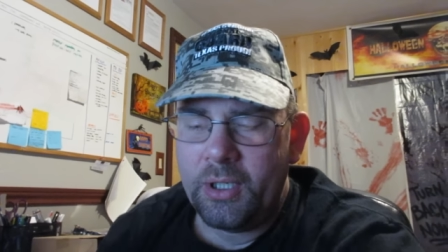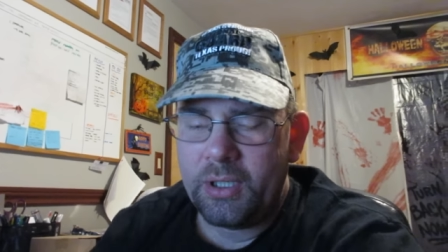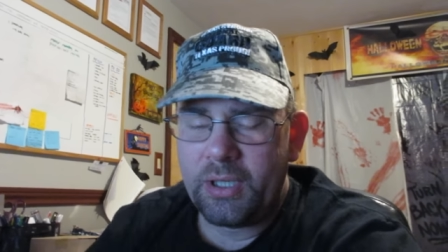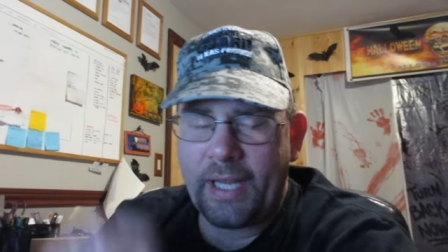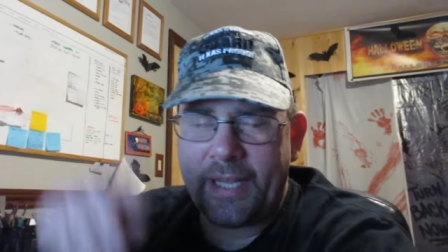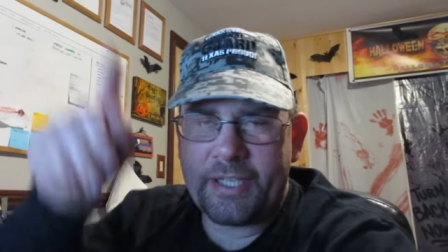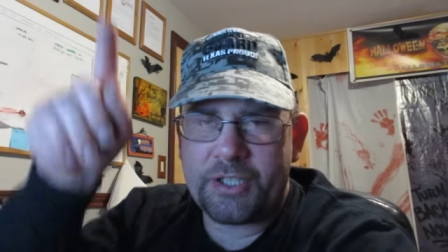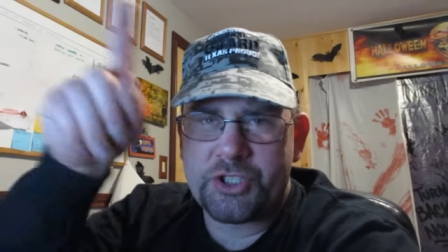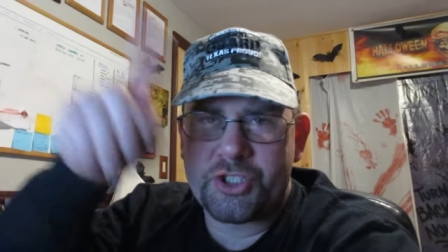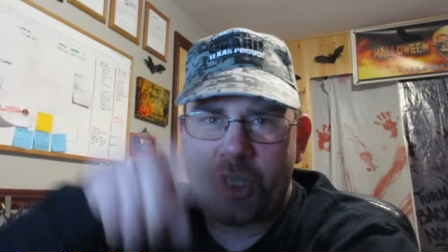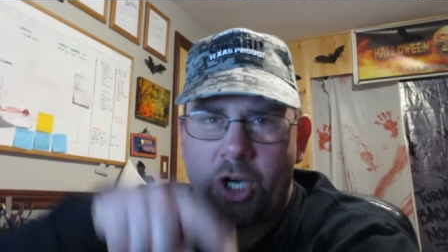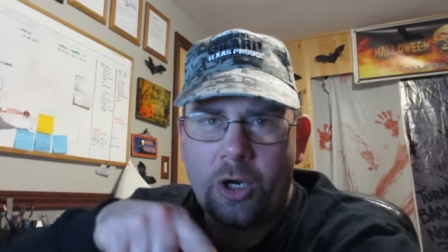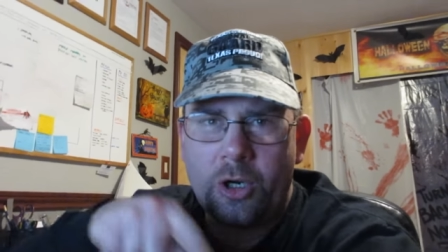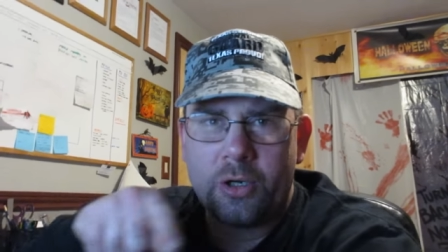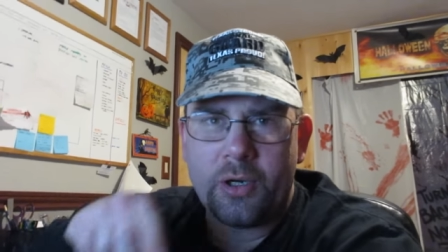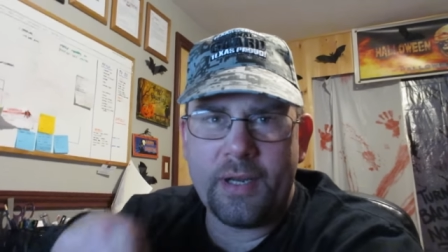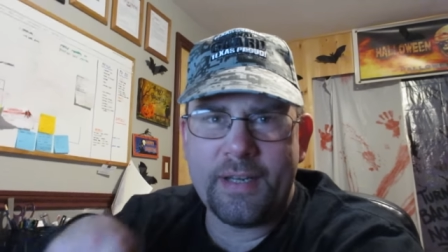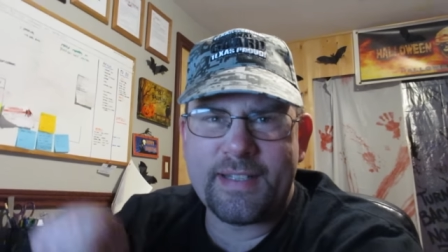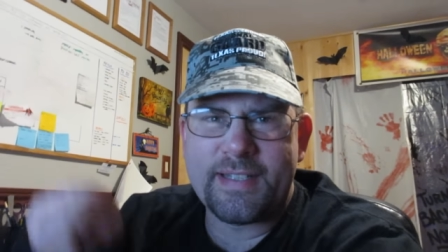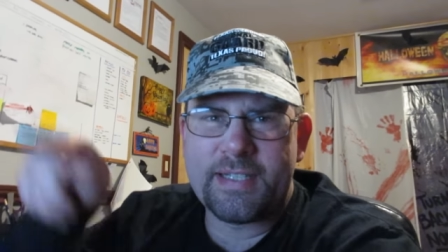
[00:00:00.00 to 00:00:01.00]
like,
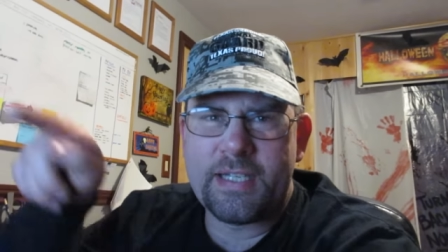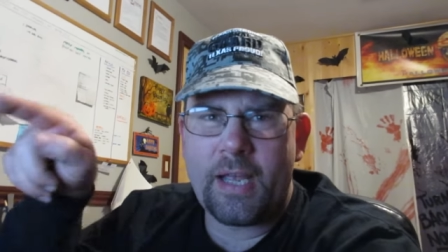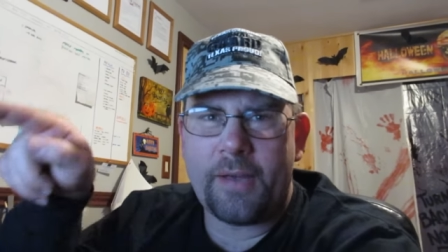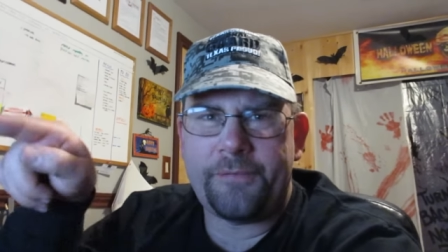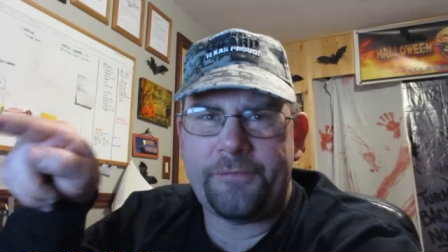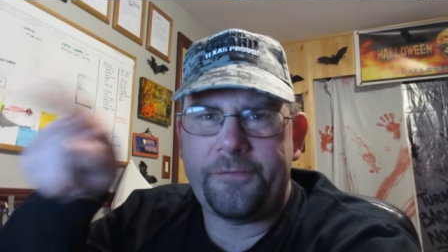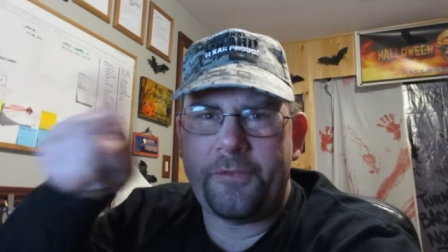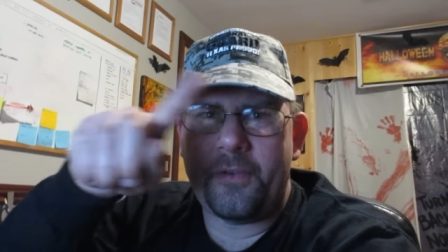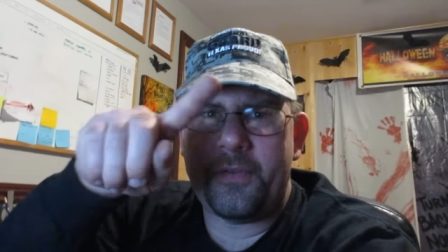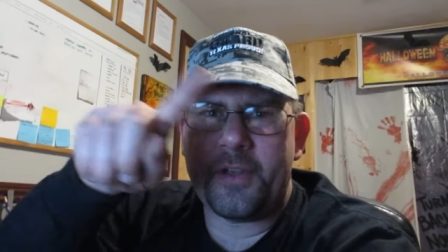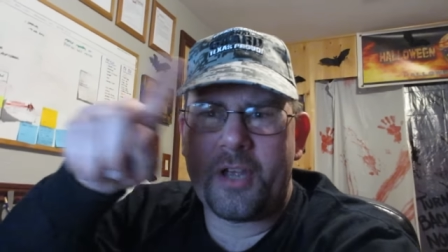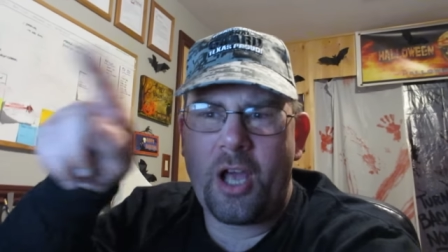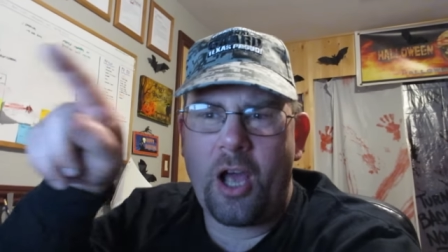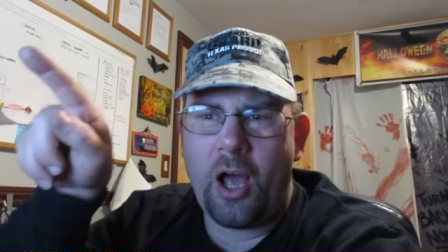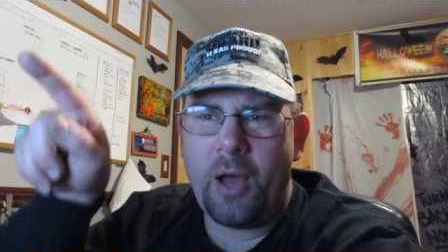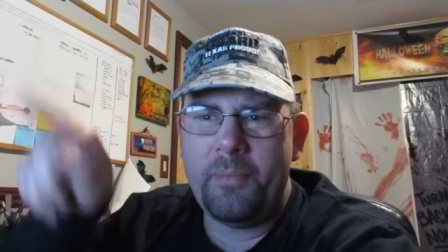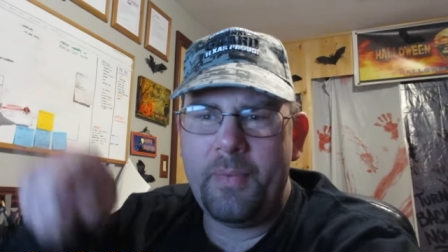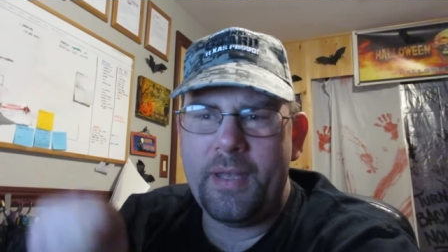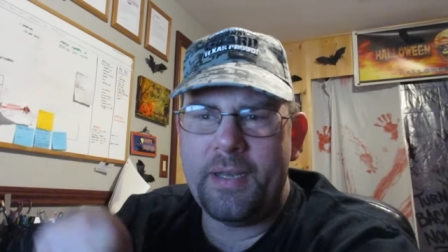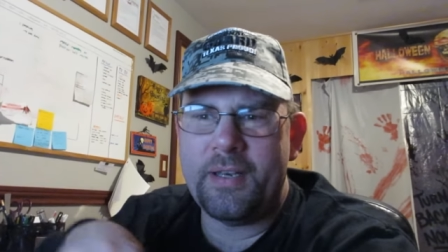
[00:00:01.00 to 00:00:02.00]
chart and stuff for the
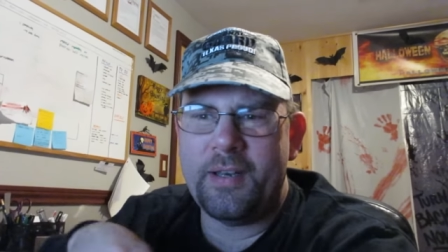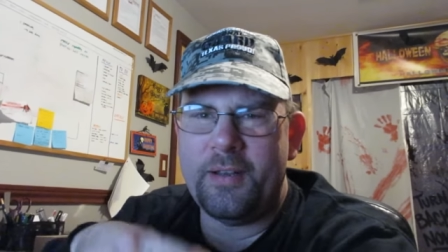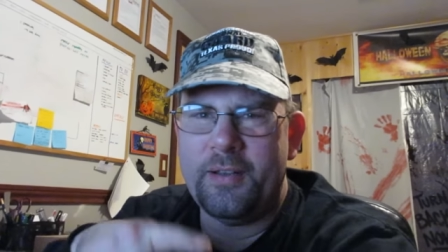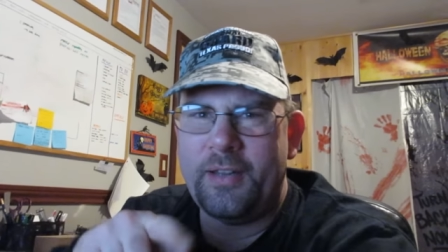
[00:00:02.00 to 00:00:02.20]
comment.